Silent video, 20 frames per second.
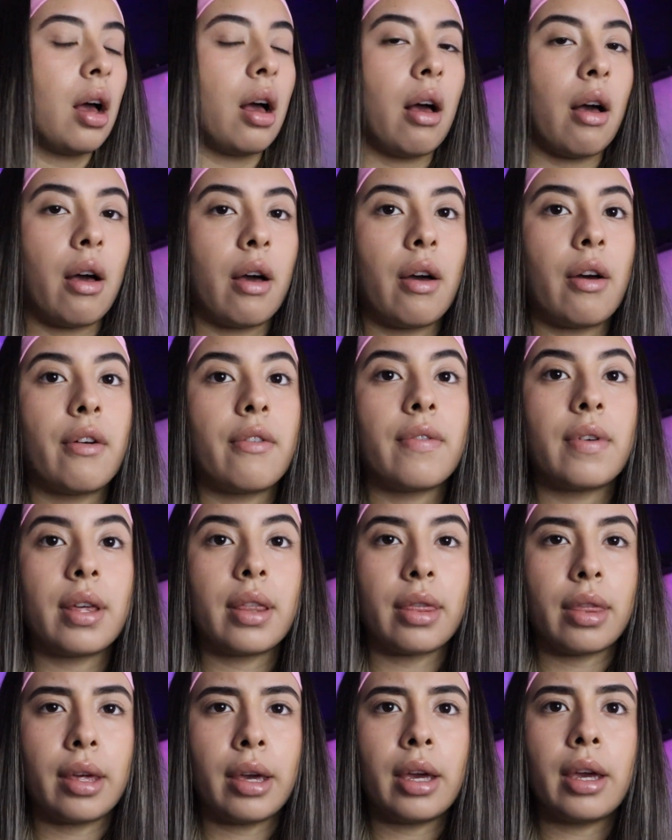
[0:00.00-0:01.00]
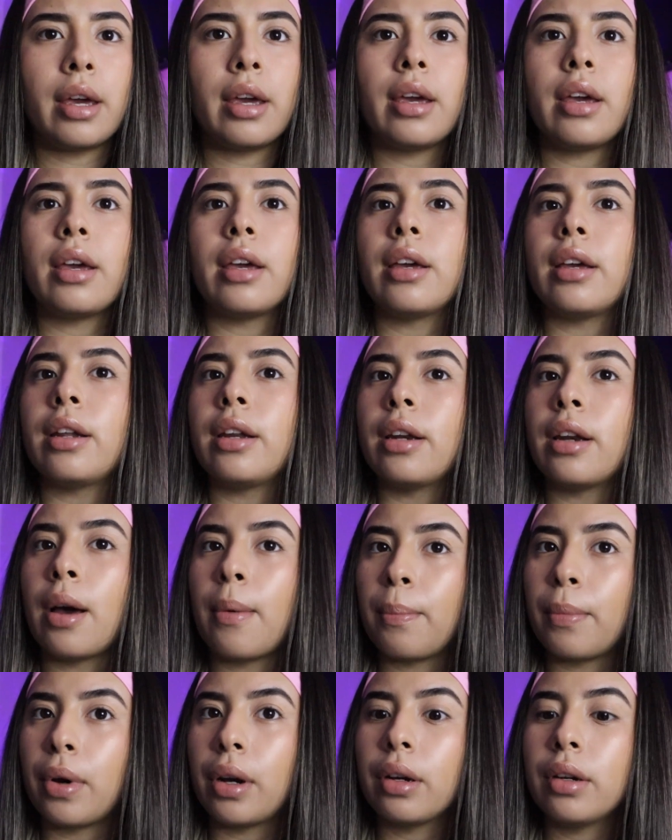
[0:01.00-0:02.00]
of the
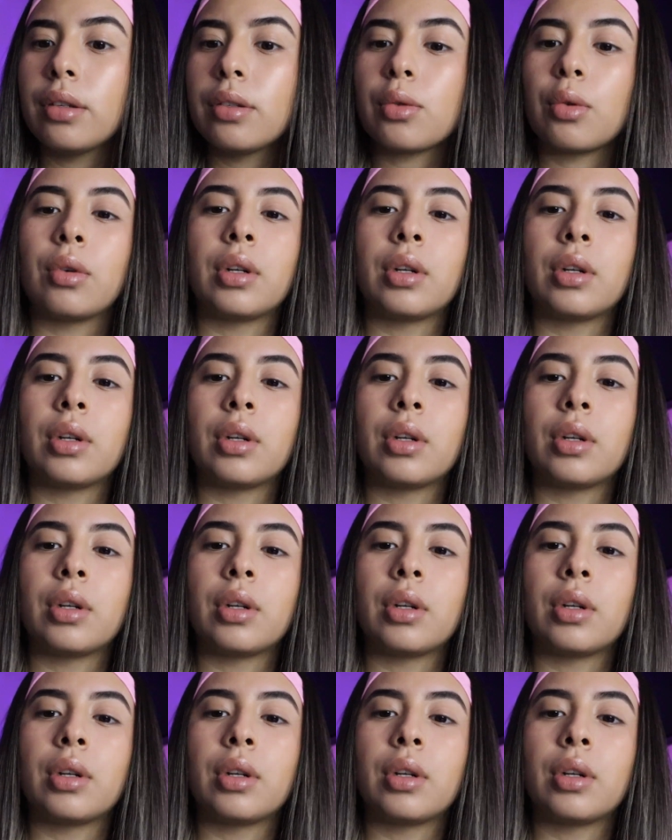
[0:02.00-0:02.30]
numbers,